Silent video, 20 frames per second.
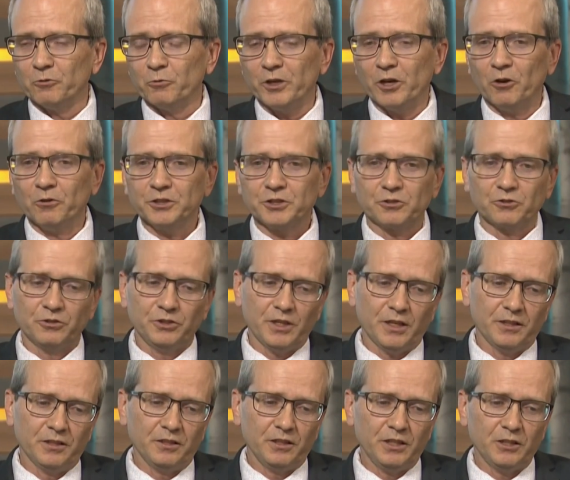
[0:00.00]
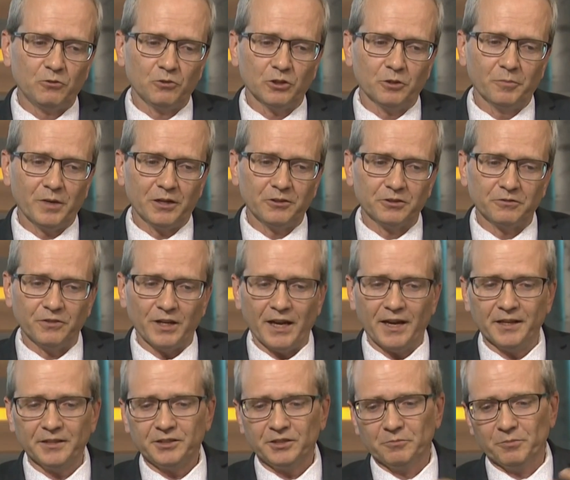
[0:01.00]
we always create an equal amount of
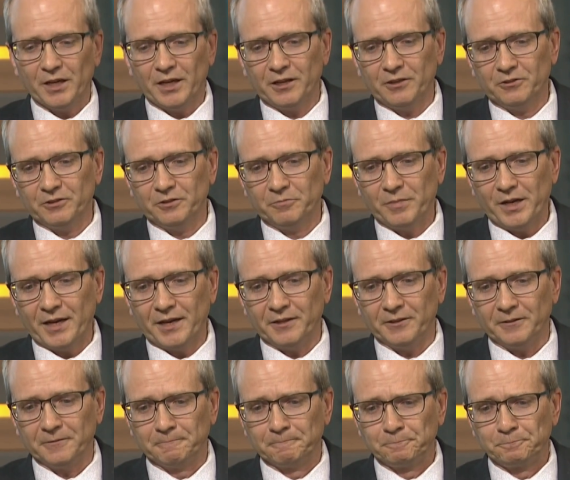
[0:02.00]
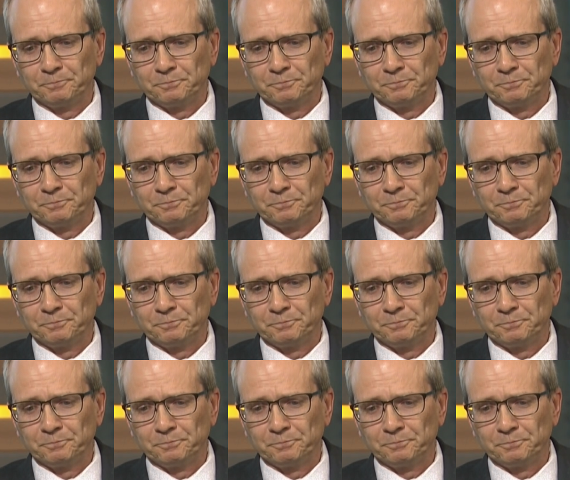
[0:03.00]
antimatter and matter.